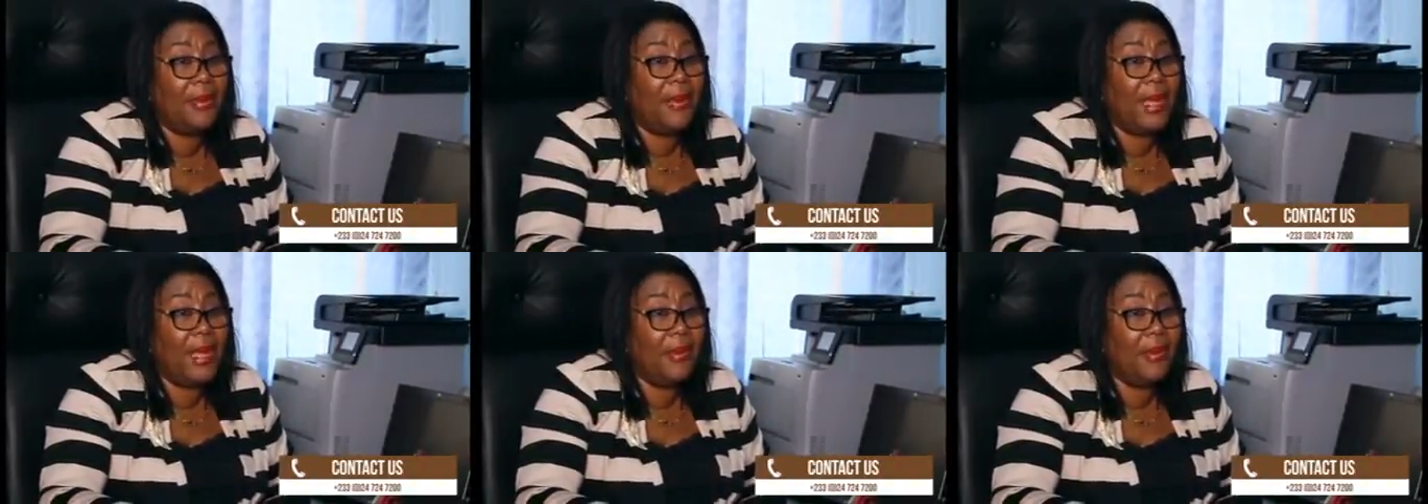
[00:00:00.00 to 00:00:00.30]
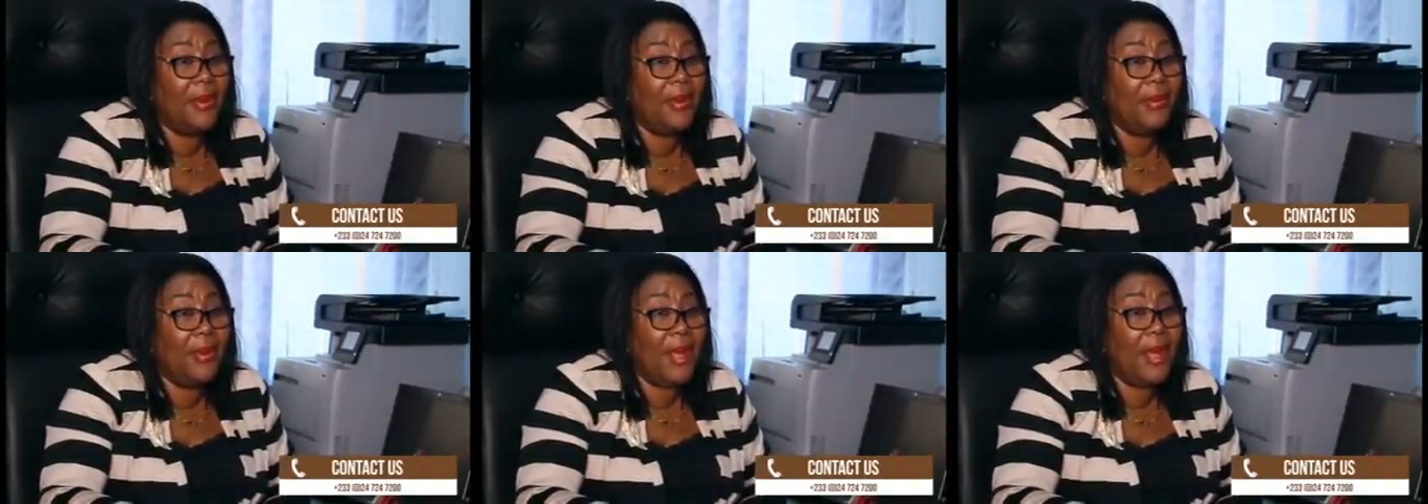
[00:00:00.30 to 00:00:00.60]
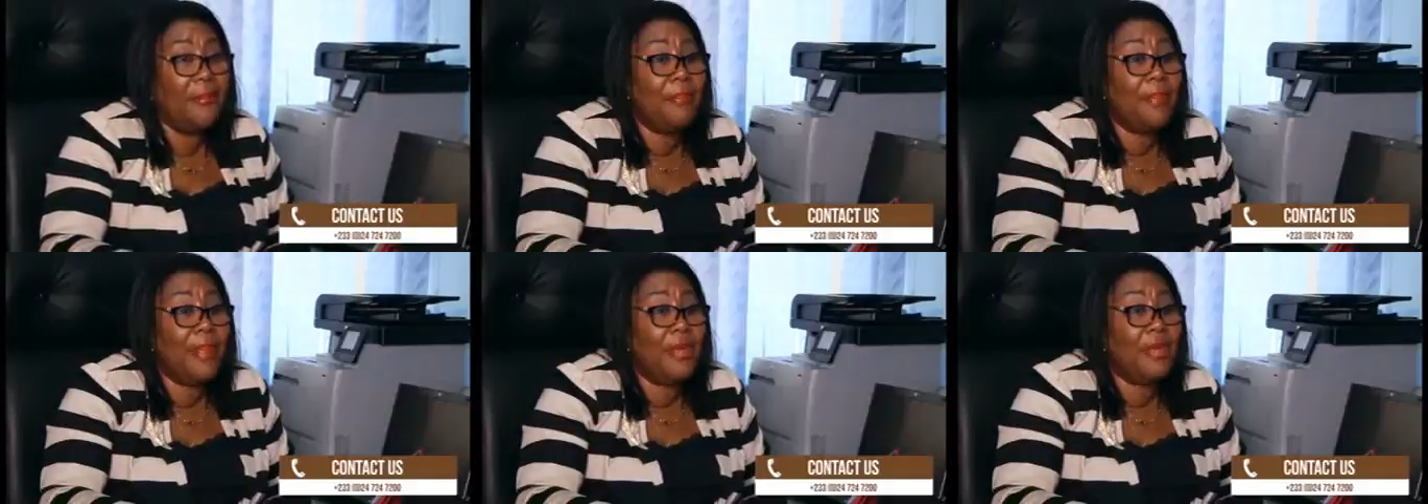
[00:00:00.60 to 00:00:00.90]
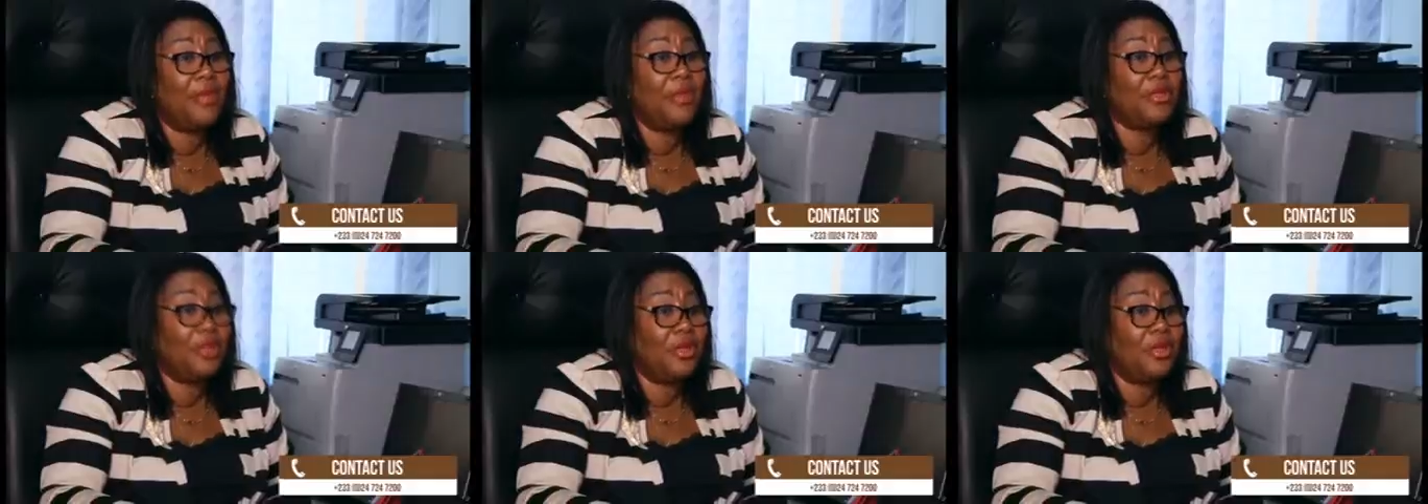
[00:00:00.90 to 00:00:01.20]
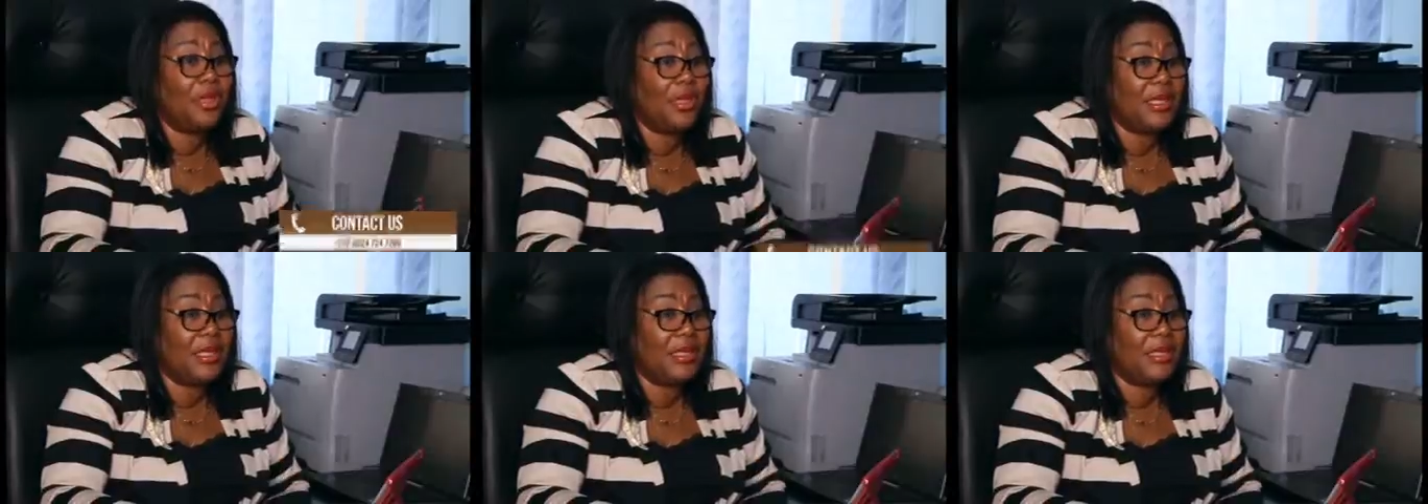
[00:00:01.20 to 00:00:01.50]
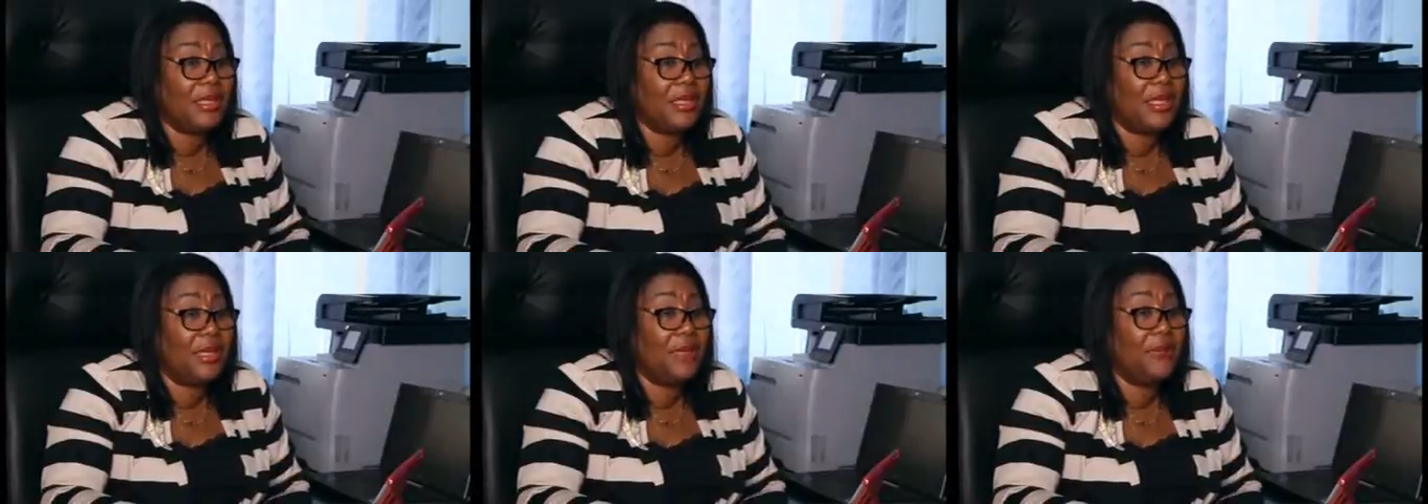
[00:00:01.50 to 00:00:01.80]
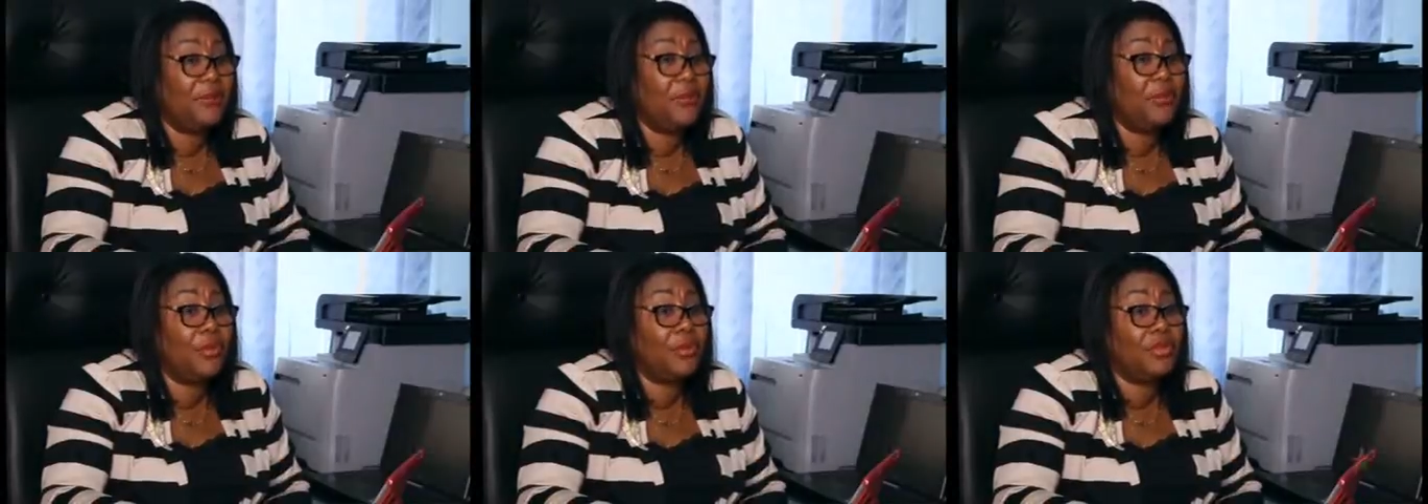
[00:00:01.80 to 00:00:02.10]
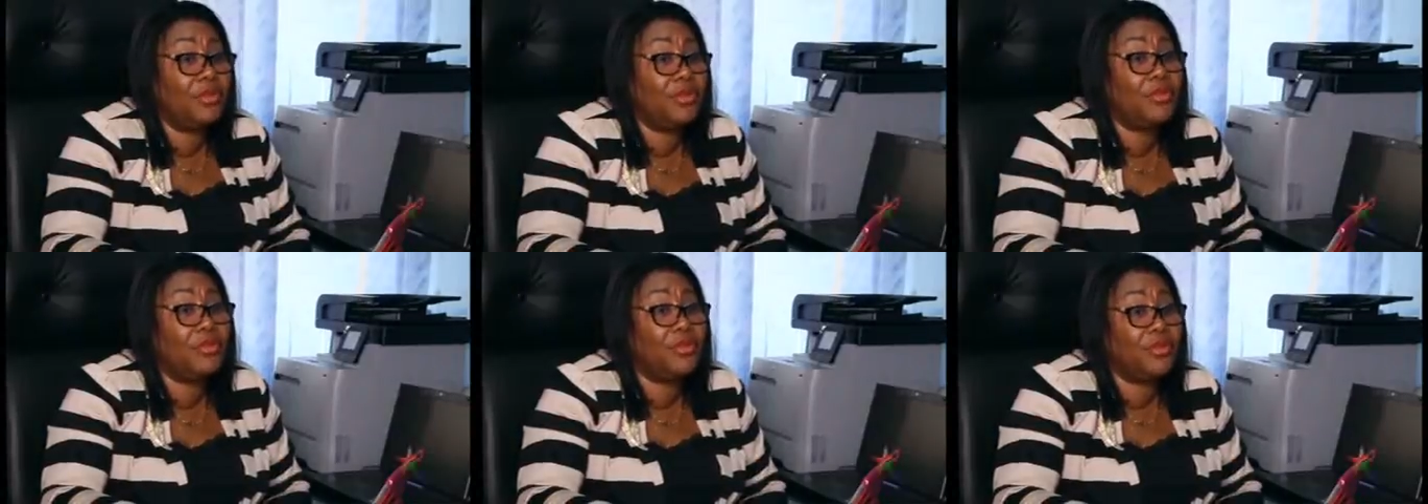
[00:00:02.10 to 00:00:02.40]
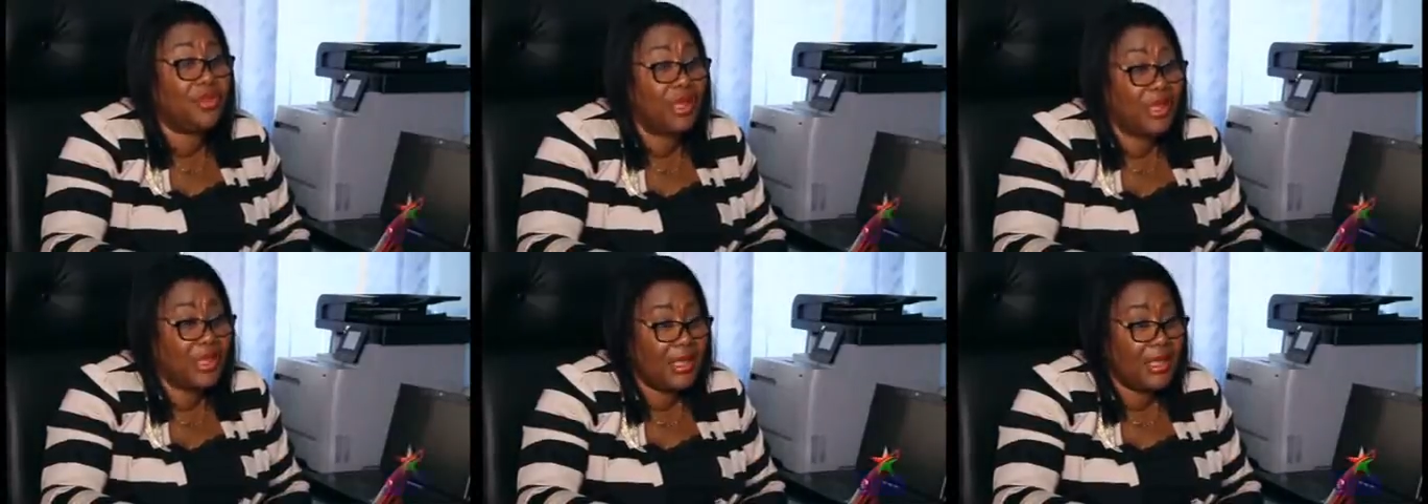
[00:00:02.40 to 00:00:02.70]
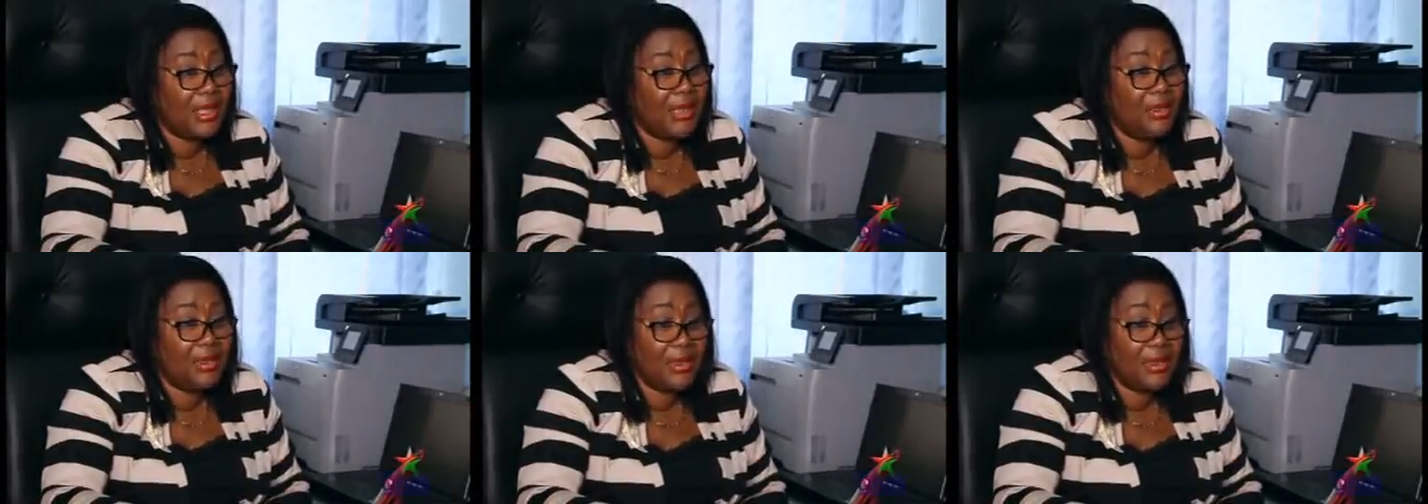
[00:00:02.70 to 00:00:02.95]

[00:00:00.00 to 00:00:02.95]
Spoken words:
about $1 million if you want to do trading,